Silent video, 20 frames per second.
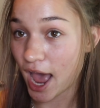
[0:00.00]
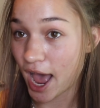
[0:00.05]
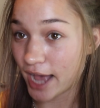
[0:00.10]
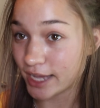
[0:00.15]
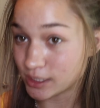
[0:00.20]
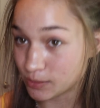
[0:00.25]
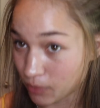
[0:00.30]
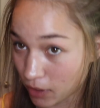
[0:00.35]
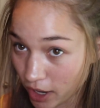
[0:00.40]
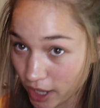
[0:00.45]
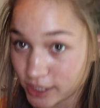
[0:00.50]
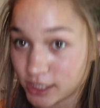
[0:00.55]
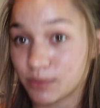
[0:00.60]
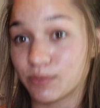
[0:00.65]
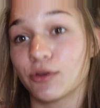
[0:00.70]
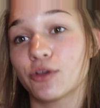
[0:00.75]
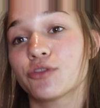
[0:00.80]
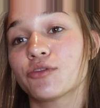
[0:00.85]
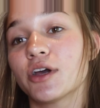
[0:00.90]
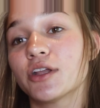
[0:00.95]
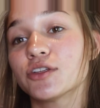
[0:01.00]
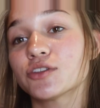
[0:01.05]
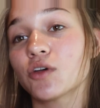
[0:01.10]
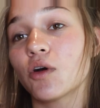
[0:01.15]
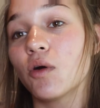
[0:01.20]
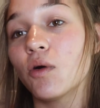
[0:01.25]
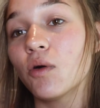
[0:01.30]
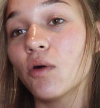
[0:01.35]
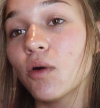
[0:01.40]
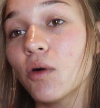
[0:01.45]
as possible throughout this
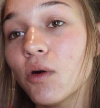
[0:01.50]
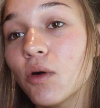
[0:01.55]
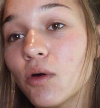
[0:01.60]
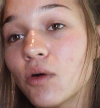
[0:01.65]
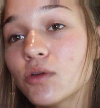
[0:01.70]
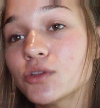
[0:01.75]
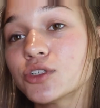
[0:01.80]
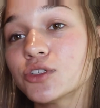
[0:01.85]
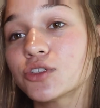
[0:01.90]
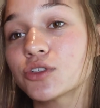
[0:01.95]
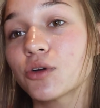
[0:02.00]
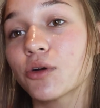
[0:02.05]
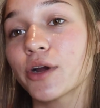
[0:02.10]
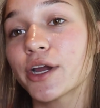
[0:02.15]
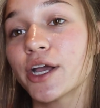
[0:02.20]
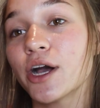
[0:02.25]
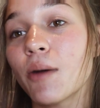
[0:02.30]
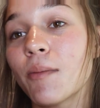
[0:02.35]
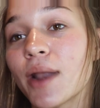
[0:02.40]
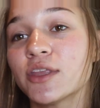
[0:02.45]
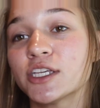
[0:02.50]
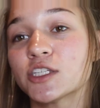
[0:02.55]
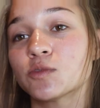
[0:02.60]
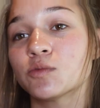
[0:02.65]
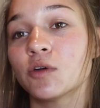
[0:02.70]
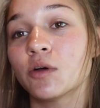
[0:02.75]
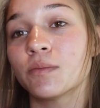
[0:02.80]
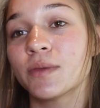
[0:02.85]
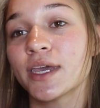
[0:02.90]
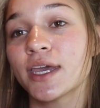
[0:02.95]
whole tutorial, but this
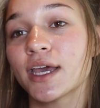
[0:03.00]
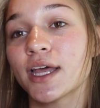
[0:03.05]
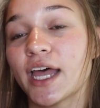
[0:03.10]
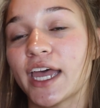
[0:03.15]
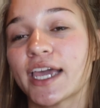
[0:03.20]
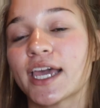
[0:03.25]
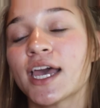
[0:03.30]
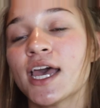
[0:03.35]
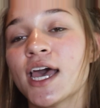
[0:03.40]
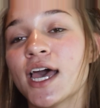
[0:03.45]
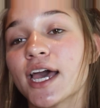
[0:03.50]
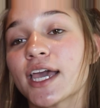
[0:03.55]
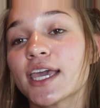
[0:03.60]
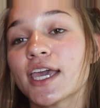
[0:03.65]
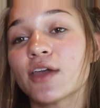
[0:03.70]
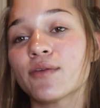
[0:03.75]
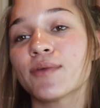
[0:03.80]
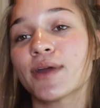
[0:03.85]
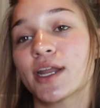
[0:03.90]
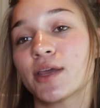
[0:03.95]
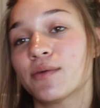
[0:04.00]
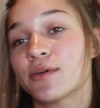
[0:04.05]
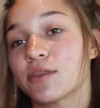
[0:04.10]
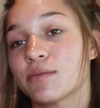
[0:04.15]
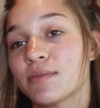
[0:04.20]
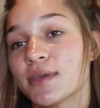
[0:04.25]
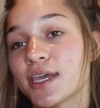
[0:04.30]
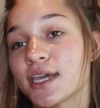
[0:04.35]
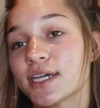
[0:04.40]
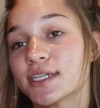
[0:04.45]
will be like a get ready with
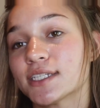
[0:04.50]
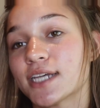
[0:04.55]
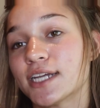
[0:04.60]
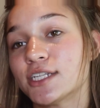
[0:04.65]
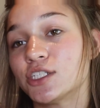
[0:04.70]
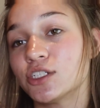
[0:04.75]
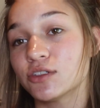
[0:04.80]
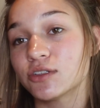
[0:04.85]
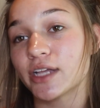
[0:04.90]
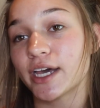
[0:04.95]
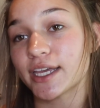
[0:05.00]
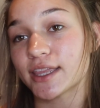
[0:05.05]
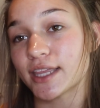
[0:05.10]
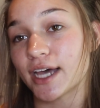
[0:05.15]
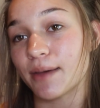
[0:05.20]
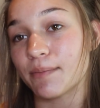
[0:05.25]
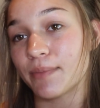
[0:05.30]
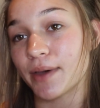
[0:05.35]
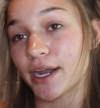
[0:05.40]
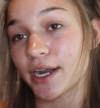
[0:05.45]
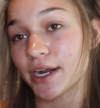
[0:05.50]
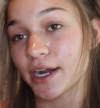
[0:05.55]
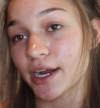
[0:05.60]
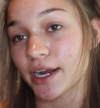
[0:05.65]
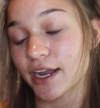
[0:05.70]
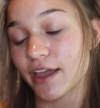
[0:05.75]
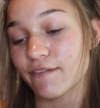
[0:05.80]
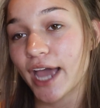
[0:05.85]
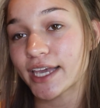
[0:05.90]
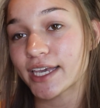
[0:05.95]
me because I do like that better
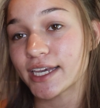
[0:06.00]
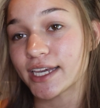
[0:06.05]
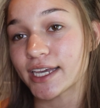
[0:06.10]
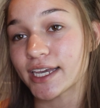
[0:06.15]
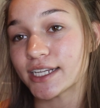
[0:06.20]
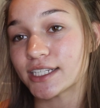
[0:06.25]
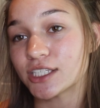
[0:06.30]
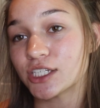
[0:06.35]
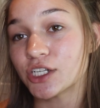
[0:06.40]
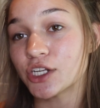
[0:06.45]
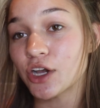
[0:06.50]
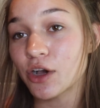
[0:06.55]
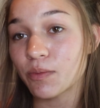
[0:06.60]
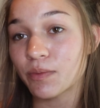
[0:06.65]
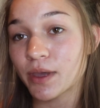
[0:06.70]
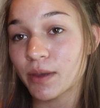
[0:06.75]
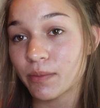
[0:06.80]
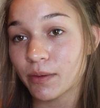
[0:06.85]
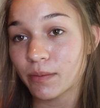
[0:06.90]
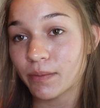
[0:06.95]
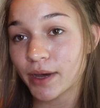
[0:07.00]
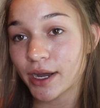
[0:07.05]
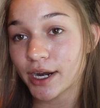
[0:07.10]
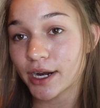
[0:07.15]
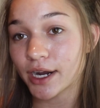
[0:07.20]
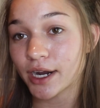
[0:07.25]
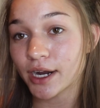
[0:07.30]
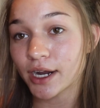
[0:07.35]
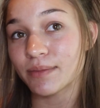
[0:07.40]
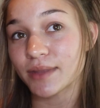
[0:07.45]
and I can get to know people
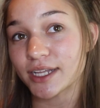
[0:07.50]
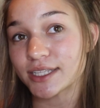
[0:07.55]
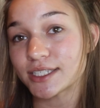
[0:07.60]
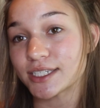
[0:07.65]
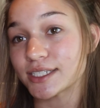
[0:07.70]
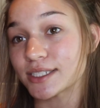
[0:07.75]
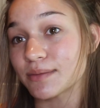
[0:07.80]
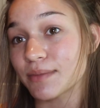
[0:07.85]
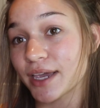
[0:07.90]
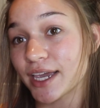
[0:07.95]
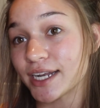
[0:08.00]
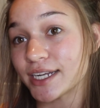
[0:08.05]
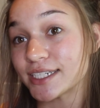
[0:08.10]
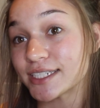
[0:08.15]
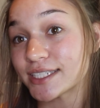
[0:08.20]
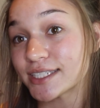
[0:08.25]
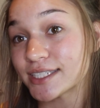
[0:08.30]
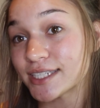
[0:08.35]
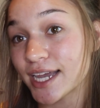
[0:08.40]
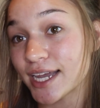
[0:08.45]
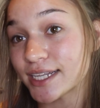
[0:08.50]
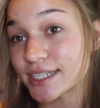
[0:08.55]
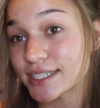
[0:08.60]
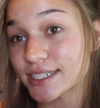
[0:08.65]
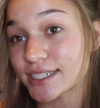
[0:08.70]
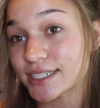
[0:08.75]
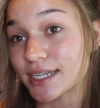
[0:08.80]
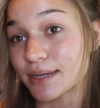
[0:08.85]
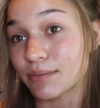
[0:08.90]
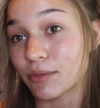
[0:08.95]
better. That doesn't make any sense
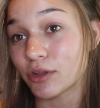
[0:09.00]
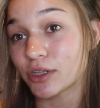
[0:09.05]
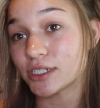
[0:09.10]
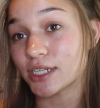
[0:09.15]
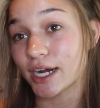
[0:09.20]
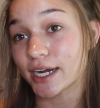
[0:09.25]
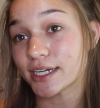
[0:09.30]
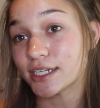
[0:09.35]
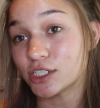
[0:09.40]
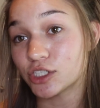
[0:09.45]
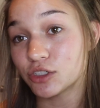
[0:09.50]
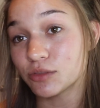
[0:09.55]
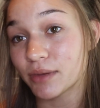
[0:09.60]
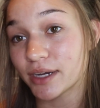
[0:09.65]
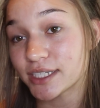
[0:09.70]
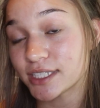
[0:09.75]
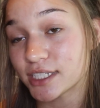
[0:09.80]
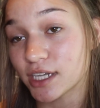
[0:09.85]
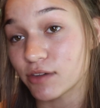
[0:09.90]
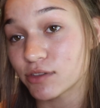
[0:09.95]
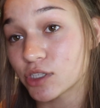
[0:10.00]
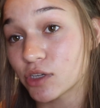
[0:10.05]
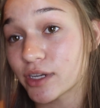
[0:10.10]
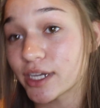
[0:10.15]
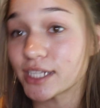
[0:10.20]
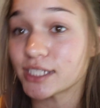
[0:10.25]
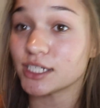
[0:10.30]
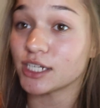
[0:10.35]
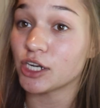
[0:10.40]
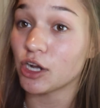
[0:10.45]
because I'm only talking to myself. So
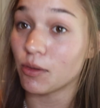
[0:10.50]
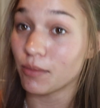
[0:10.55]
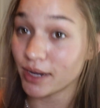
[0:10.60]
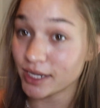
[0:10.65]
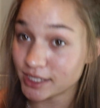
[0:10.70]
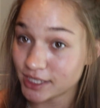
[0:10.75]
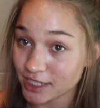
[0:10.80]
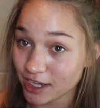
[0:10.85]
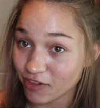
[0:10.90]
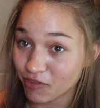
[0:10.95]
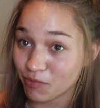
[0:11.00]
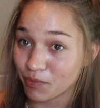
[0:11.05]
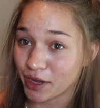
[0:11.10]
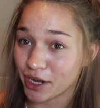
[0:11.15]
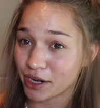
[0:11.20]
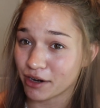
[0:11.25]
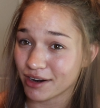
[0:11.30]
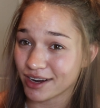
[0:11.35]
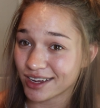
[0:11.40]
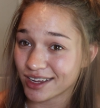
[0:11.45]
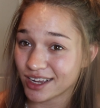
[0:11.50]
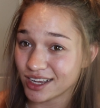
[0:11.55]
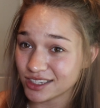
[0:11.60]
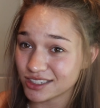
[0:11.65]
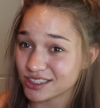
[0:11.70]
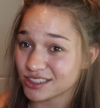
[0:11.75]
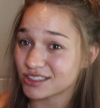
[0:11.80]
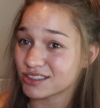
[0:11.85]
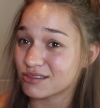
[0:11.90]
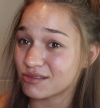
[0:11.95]
get to know myself better, I
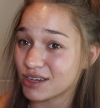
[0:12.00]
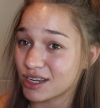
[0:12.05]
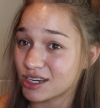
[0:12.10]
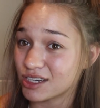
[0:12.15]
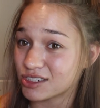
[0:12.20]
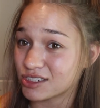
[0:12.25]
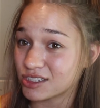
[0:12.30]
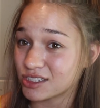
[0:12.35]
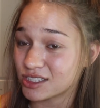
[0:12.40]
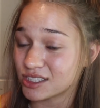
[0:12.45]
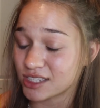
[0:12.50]
guess is the way I should